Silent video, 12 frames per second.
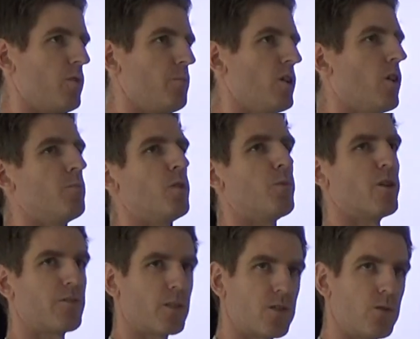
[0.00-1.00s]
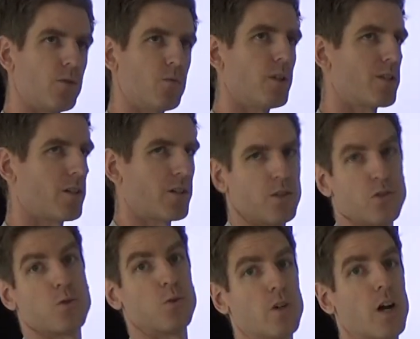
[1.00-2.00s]
will be homeomorphic to what's called the
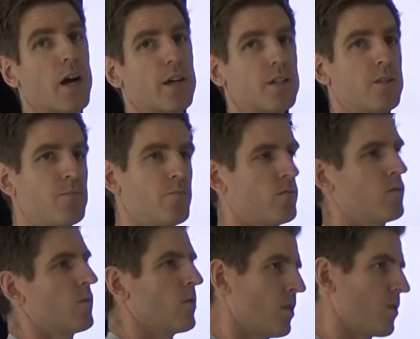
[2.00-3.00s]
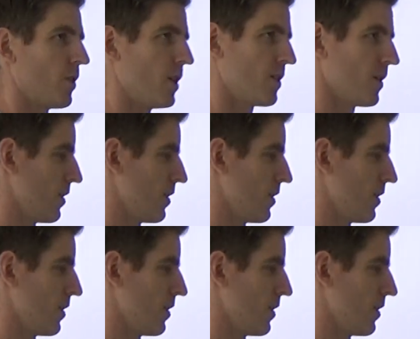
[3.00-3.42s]
pseudo-arc. So this